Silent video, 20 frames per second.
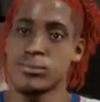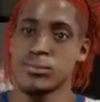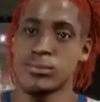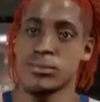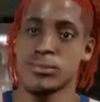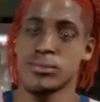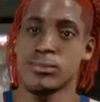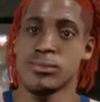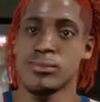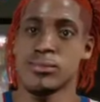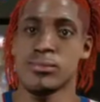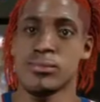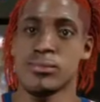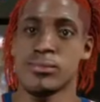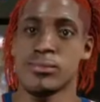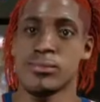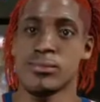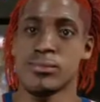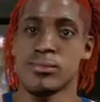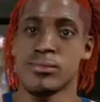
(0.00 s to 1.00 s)

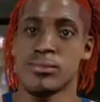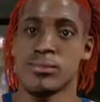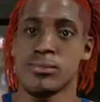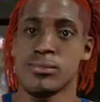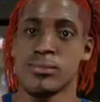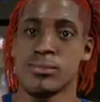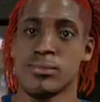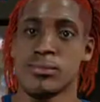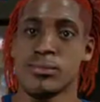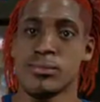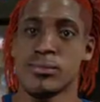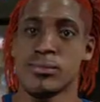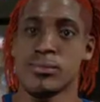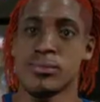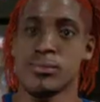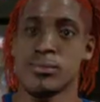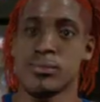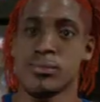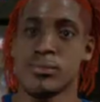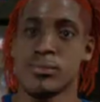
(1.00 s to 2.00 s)

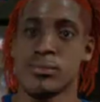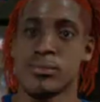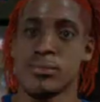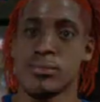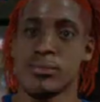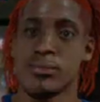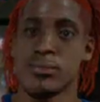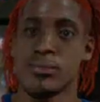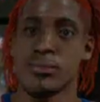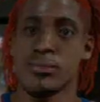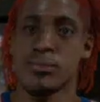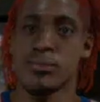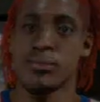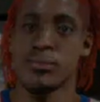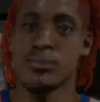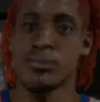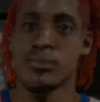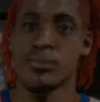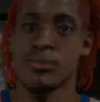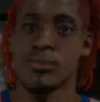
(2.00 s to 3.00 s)

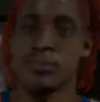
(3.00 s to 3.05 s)
No one is speaking in this clip.